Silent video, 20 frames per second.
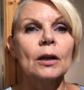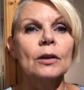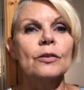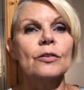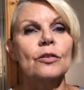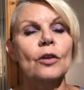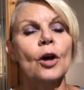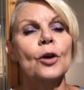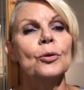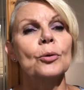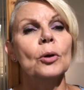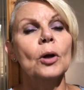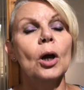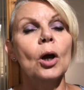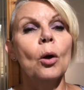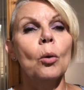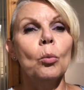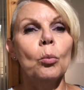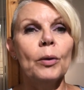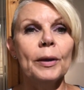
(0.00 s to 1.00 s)
So
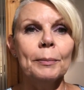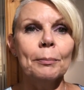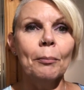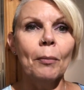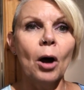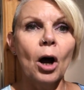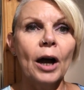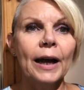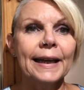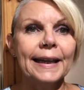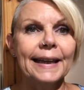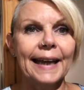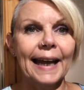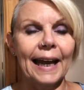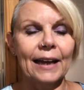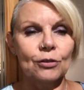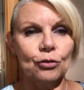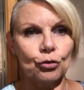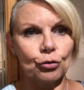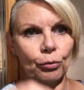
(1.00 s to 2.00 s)
we might
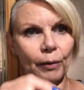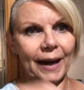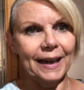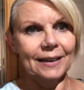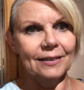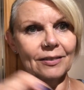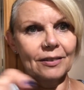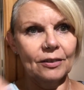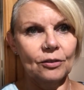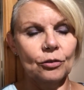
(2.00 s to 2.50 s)
get trained